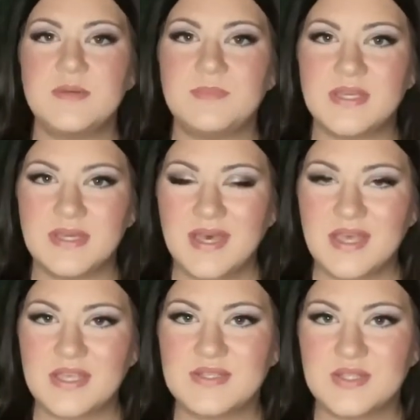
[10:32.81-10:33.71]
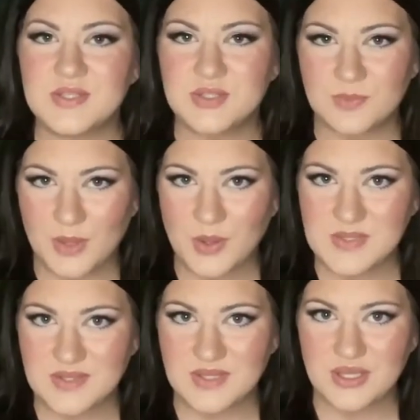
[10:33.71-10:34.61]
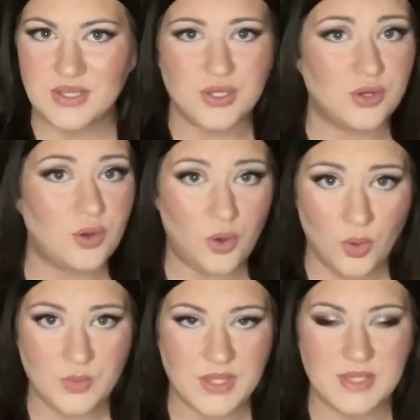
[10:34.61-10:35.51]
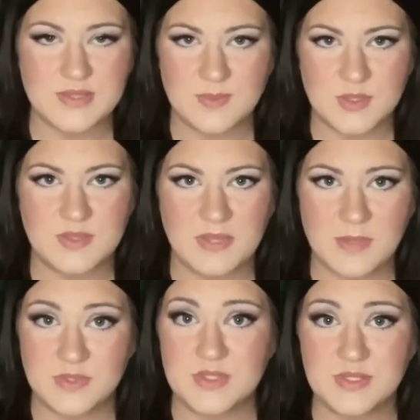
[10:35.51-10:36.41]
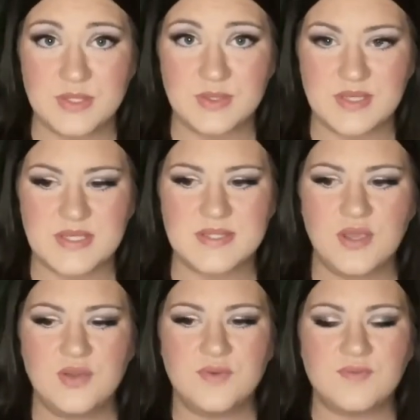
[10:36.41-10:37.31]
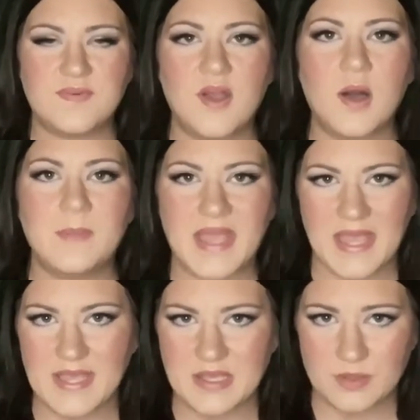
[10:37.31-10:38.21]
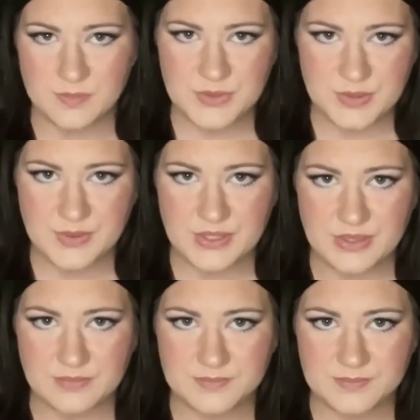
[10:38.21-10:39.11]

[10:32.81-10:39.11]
because supposedly you're only supposed to be able to do this from a computer.